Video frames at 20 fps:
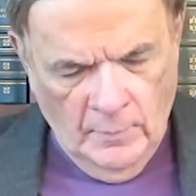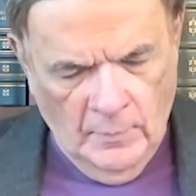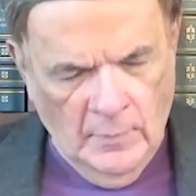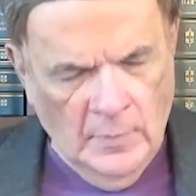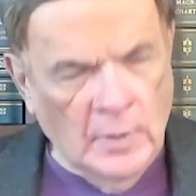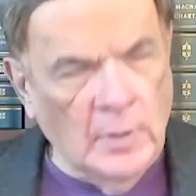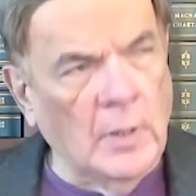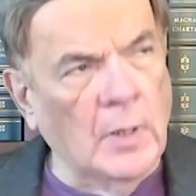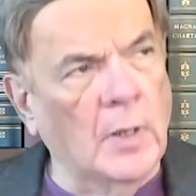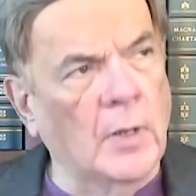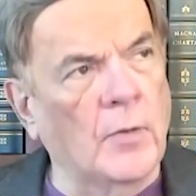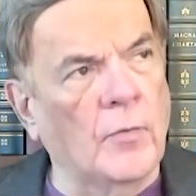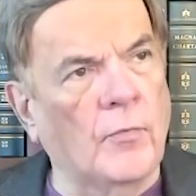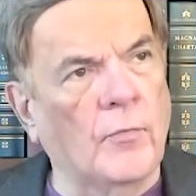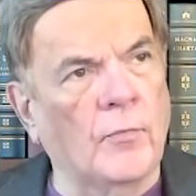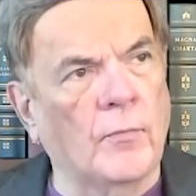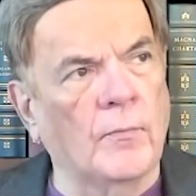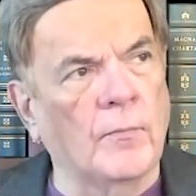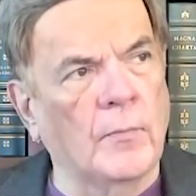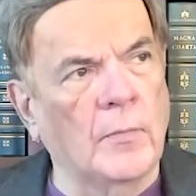
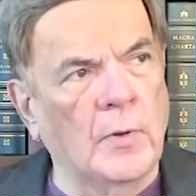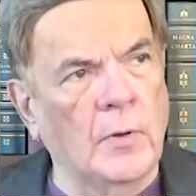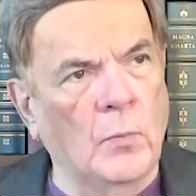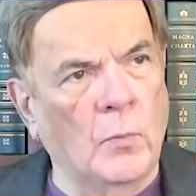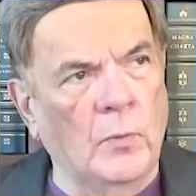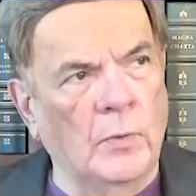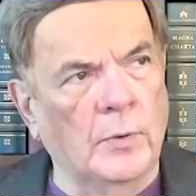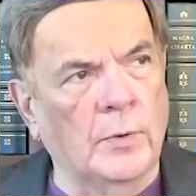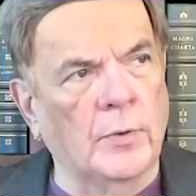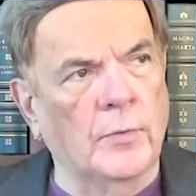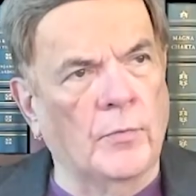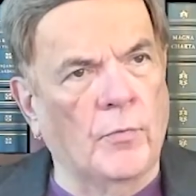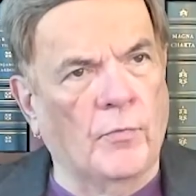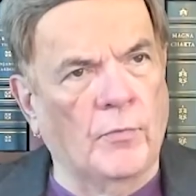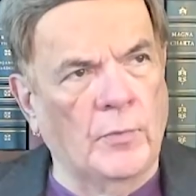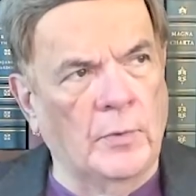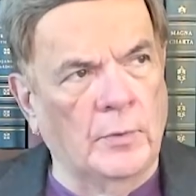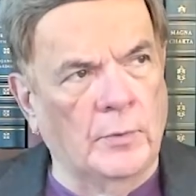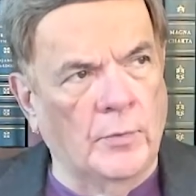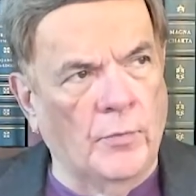He will
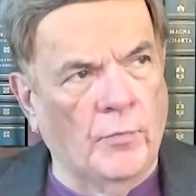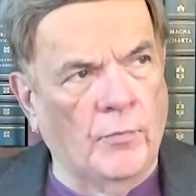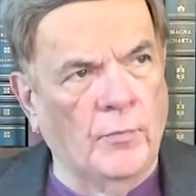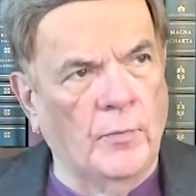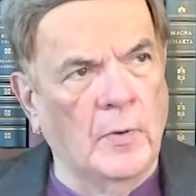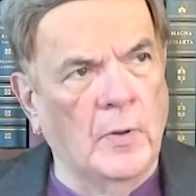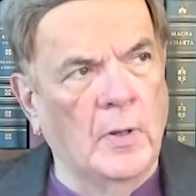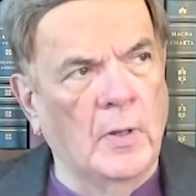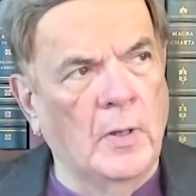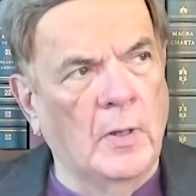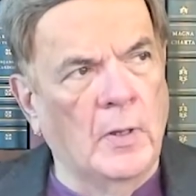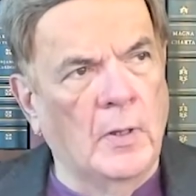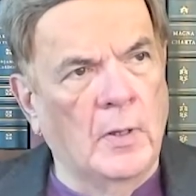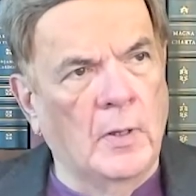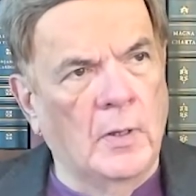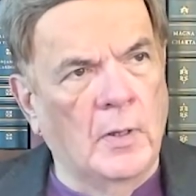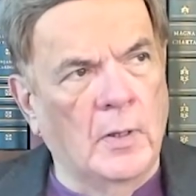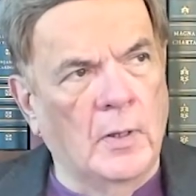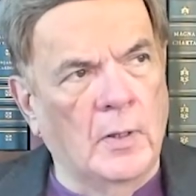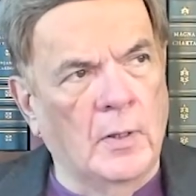conceal us
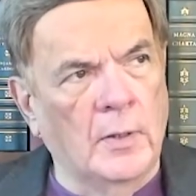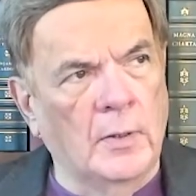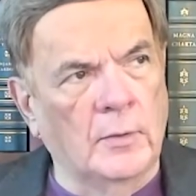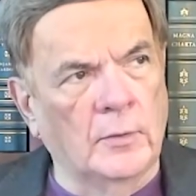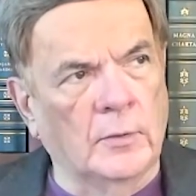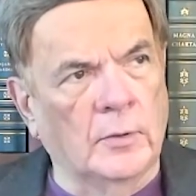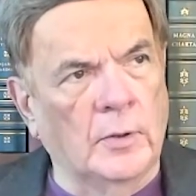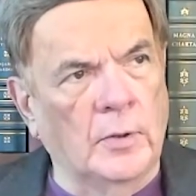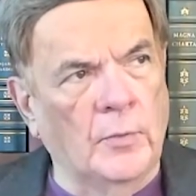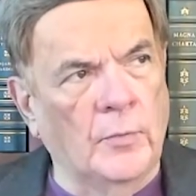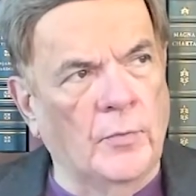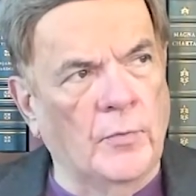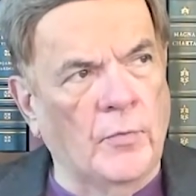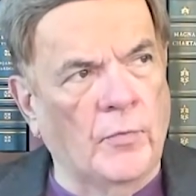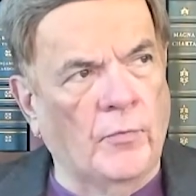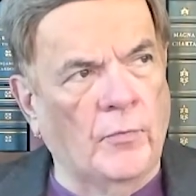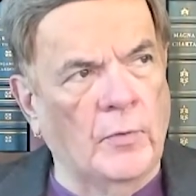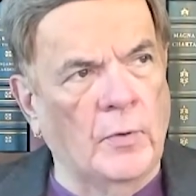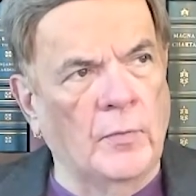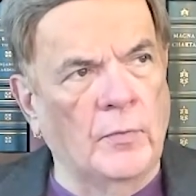and clothe
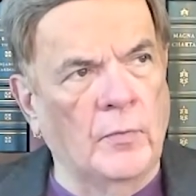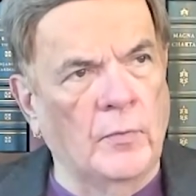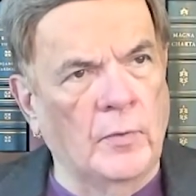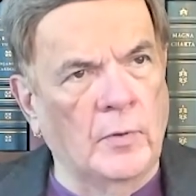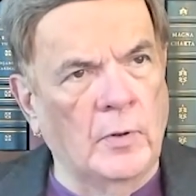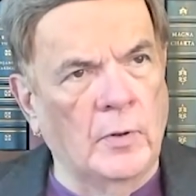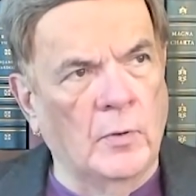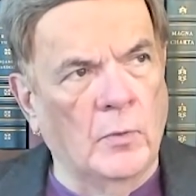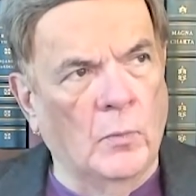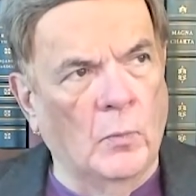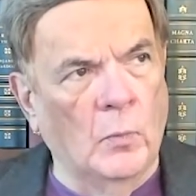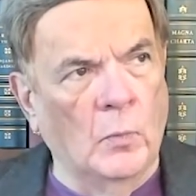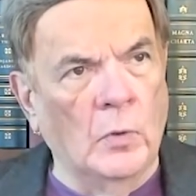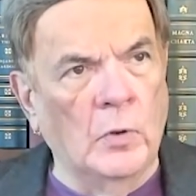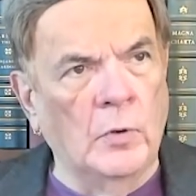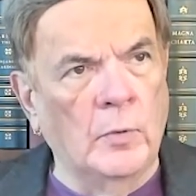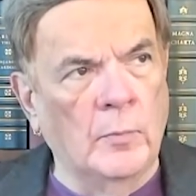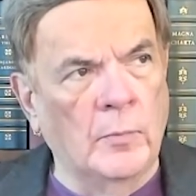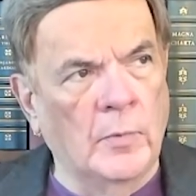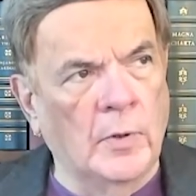us in the
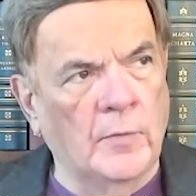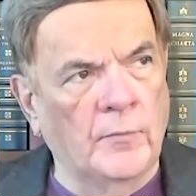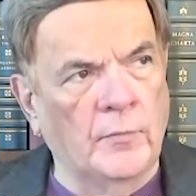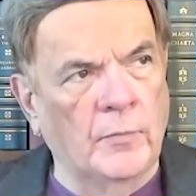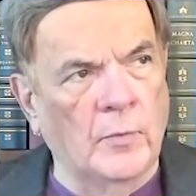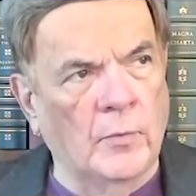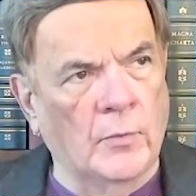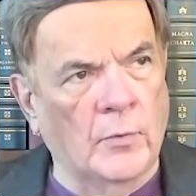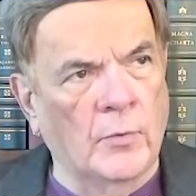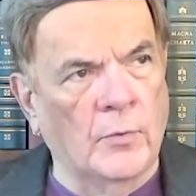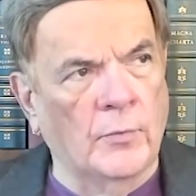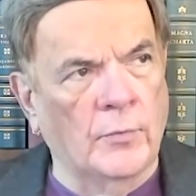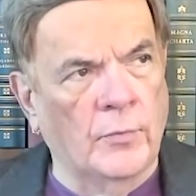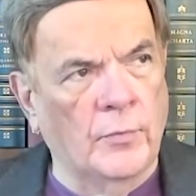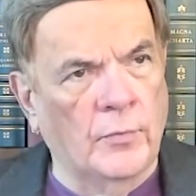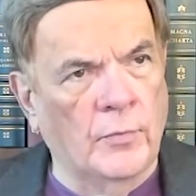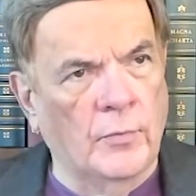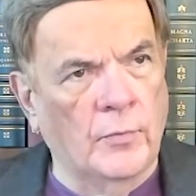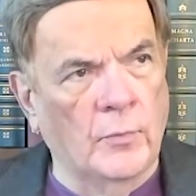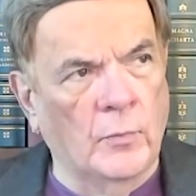womb of the
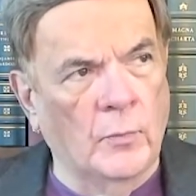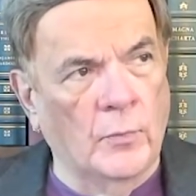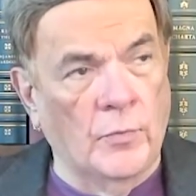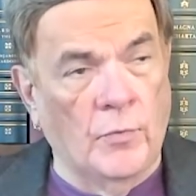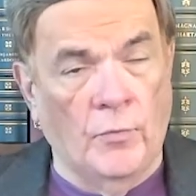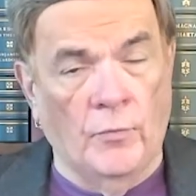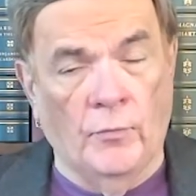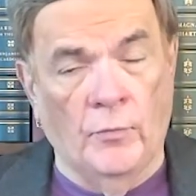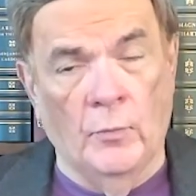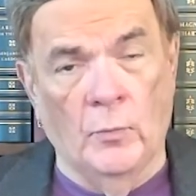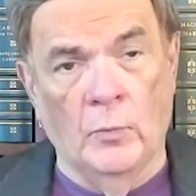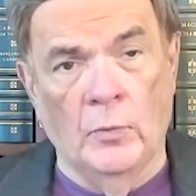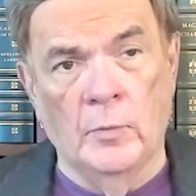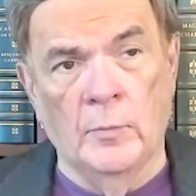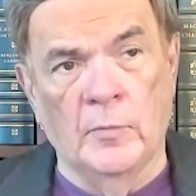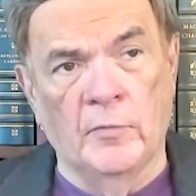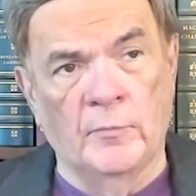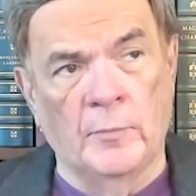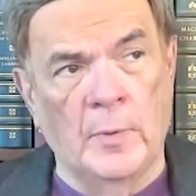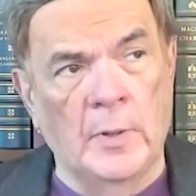earth, which is the womb
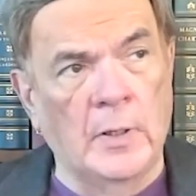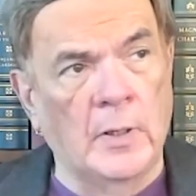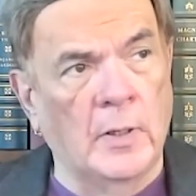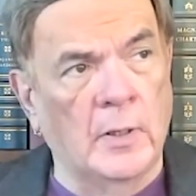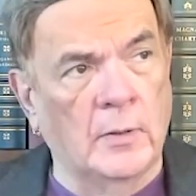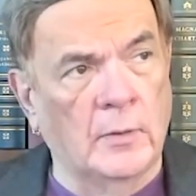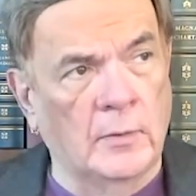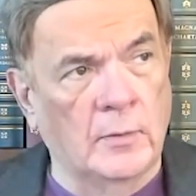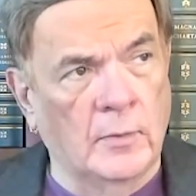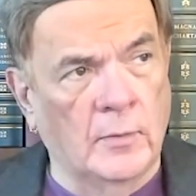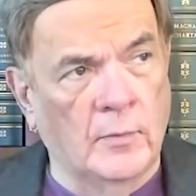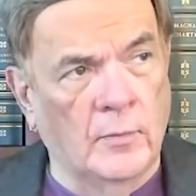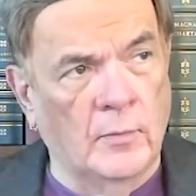of man.